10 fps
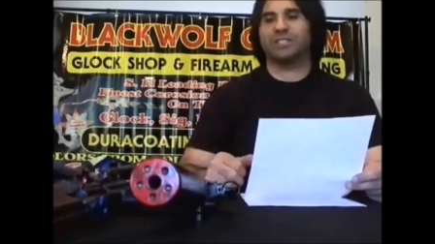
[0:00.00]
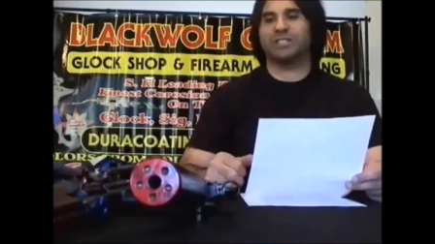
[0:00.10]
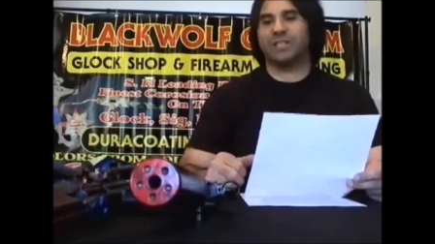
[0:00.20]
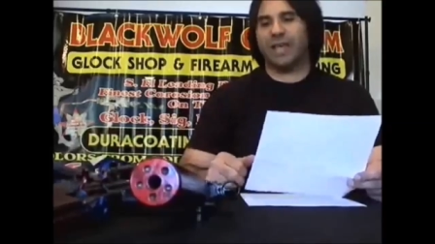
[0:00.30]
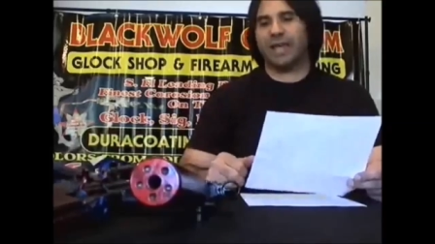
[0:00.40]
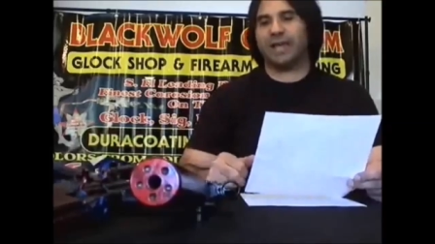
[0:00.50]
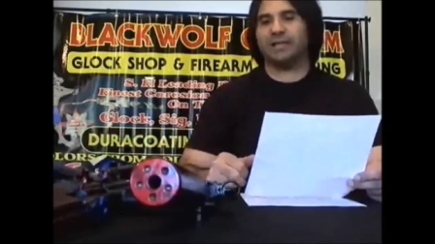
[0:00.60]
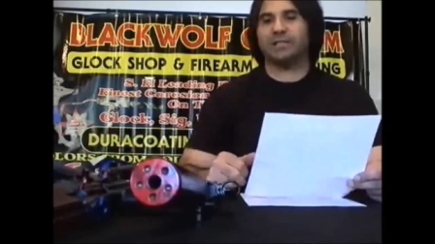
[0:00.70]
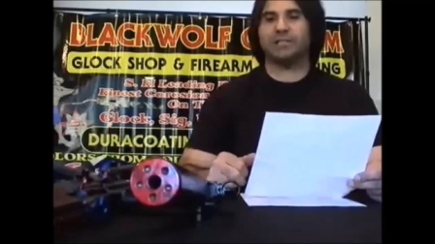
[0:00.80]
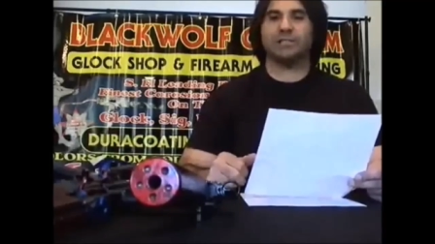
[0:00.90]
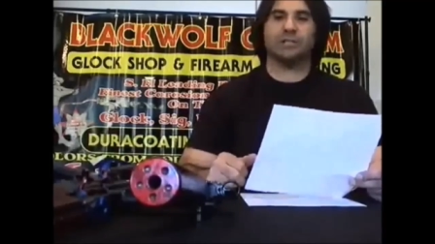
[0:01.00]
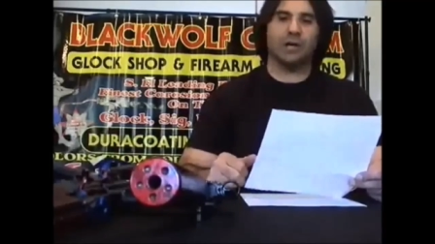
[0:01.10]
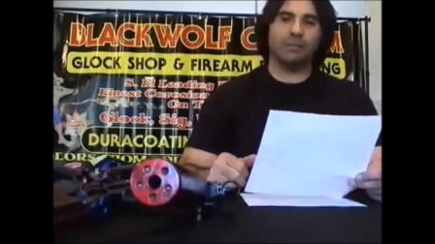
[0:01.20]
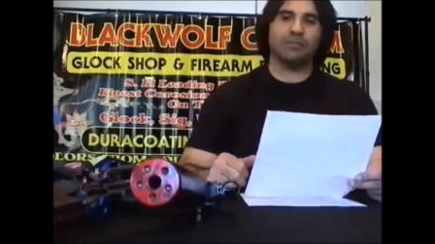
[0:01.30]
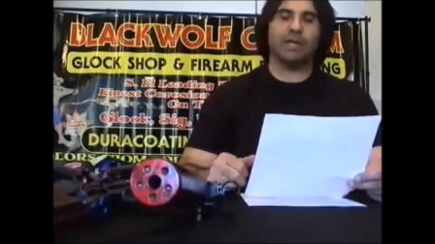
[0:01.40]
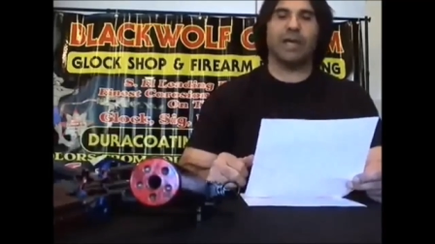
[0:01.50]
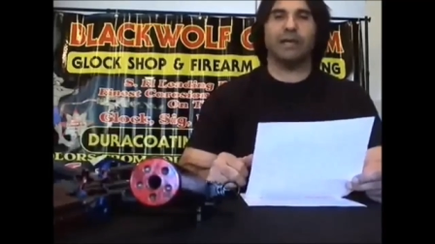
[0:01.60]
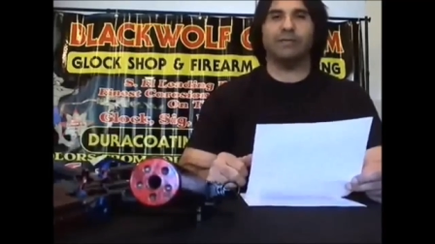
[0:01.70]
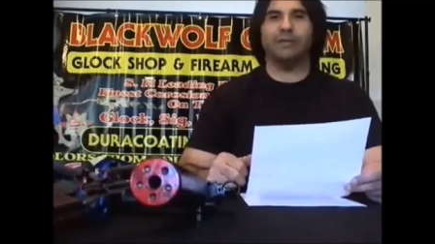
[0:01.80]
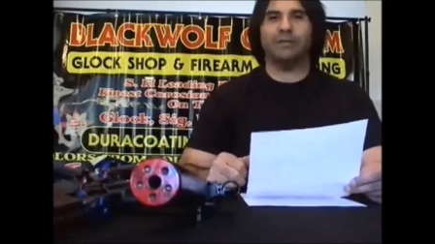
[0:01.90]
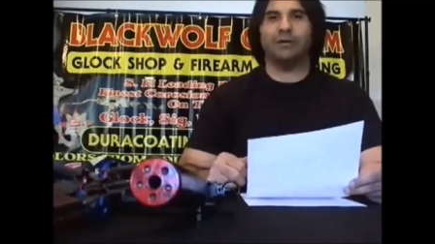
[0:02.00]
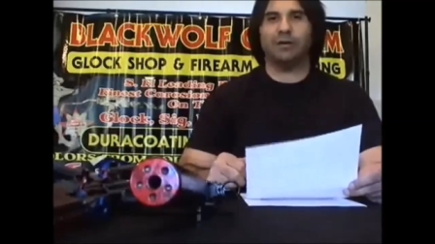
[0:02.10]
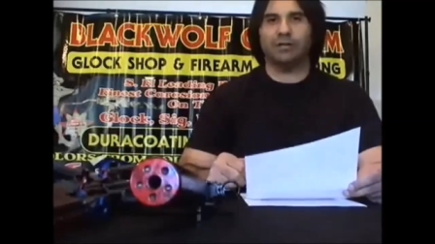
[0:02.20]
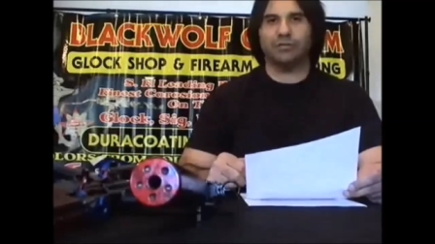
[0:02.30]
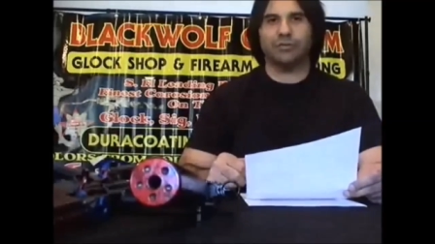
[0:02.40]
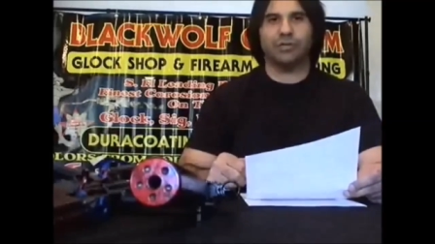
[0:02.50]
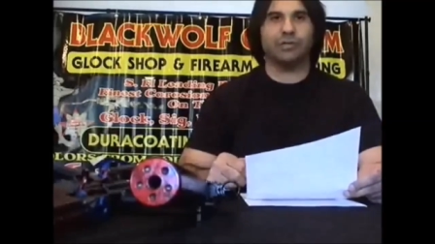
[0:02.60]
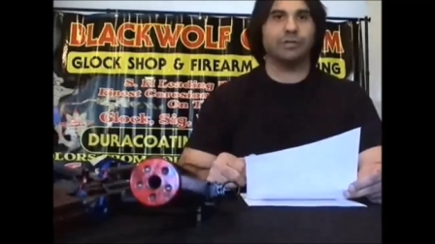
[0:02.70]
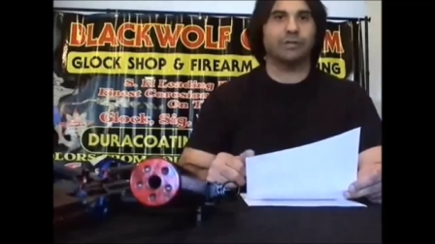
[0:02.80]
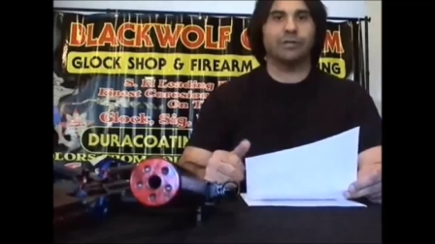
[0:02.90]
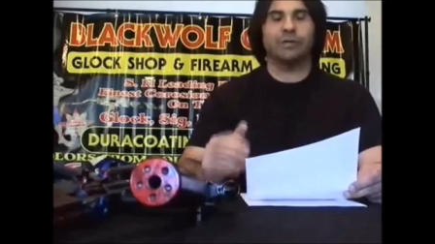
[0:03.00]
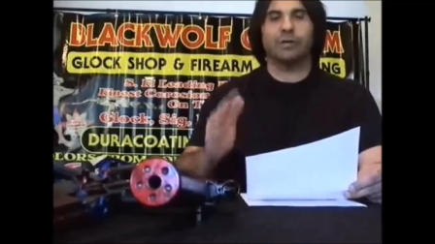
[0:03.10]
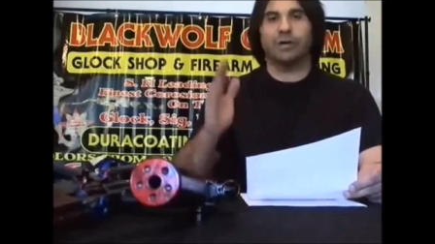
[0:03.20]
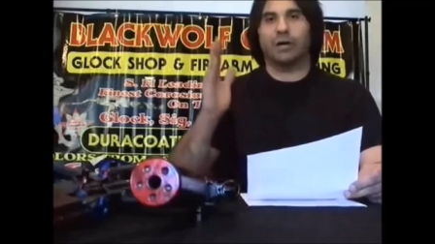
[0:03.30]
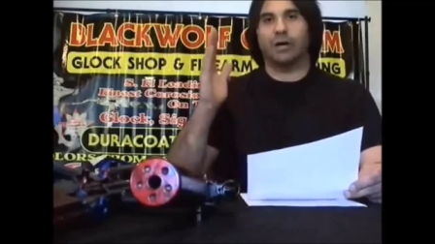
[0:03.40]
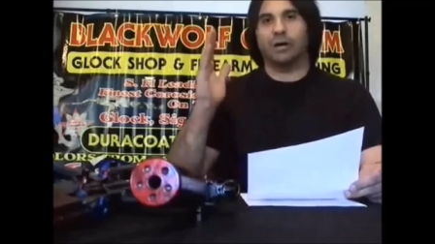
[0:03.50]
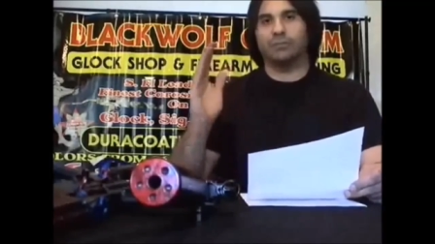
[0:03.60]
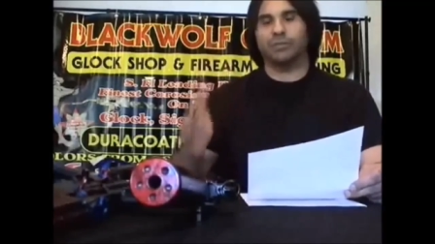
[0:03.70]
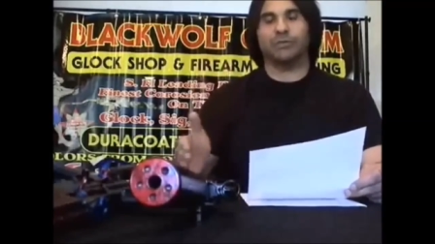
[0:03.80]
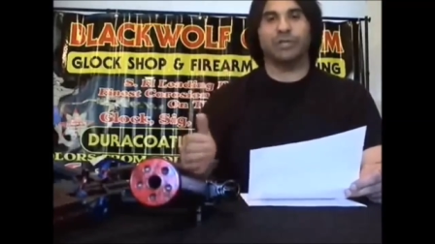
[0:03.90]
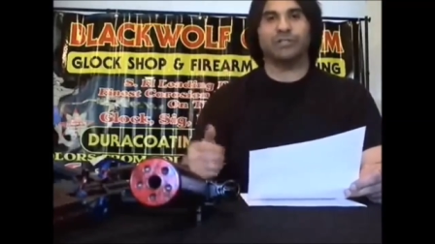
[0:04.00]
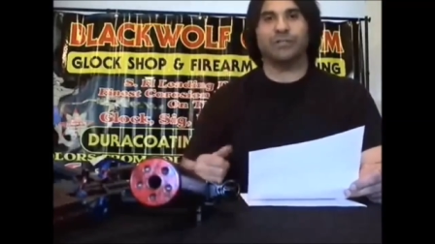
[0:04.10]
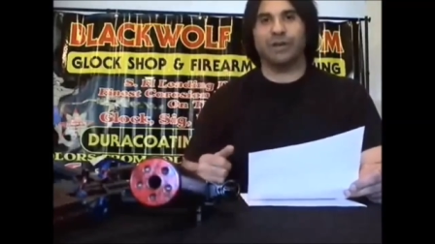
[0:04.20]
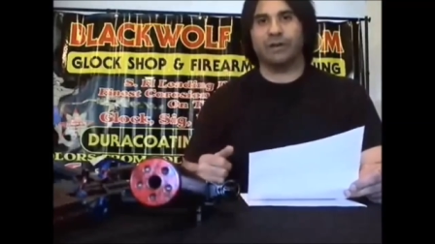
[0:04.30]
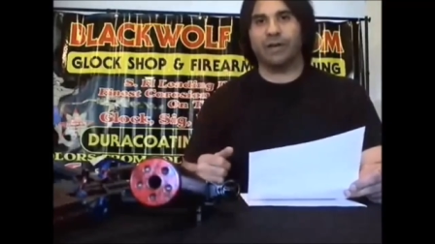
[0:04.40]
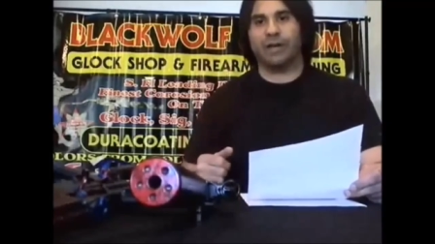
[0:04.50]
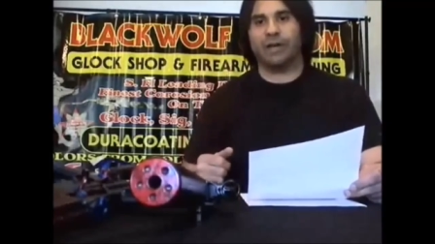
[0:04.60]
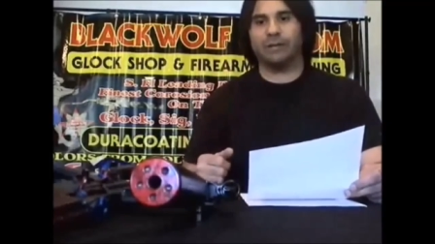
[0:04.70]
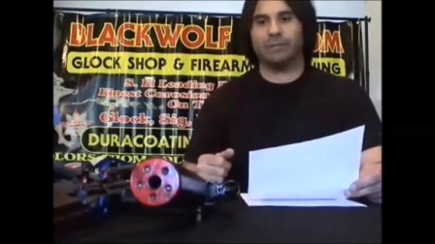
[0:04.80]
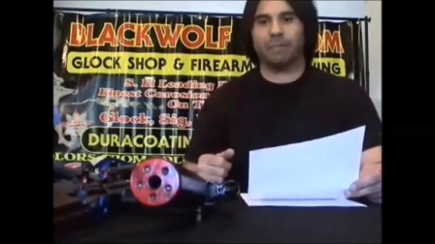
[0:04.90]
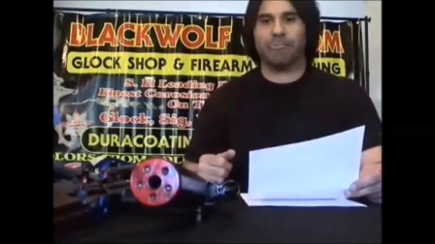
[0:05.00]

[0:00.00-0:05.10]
withstands up to 1800 degrees Fahrenheit.